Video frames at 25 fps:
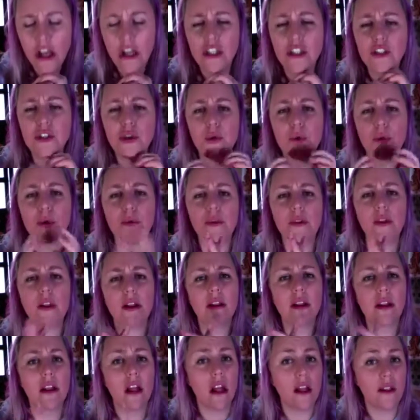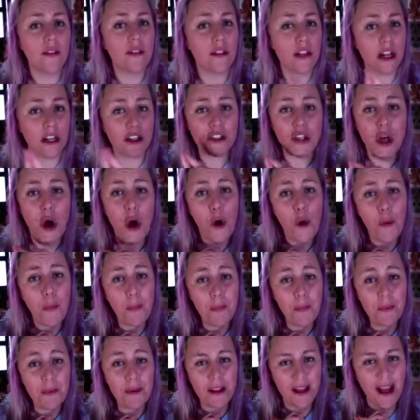So there's
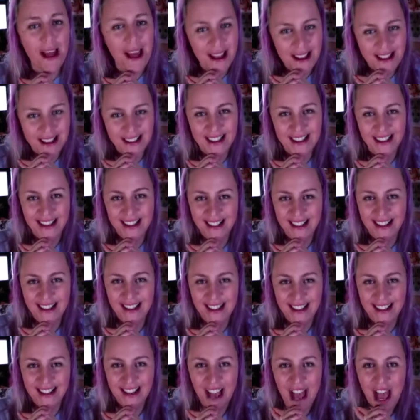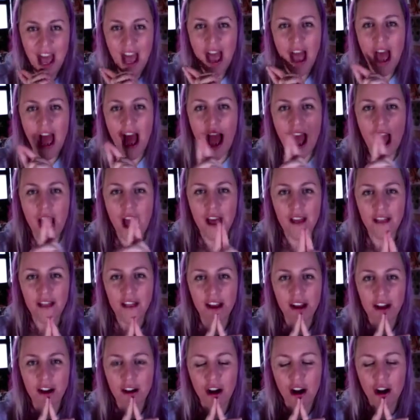hope.
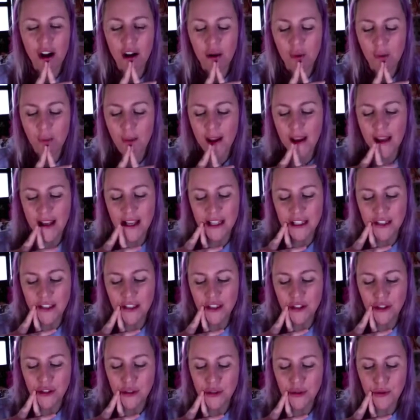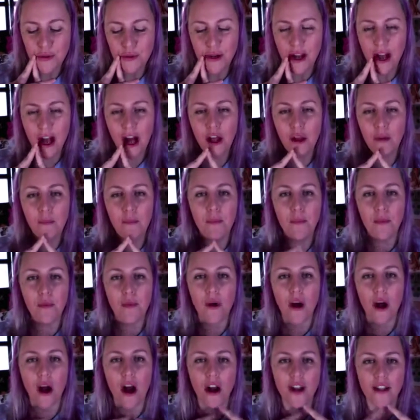There are ways to help
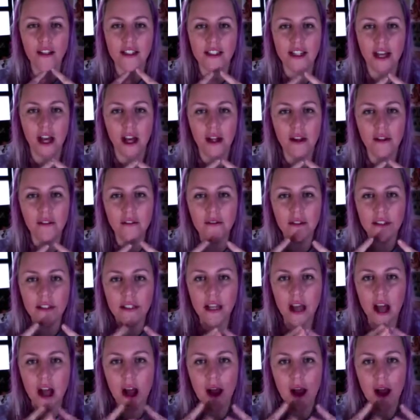ourselves.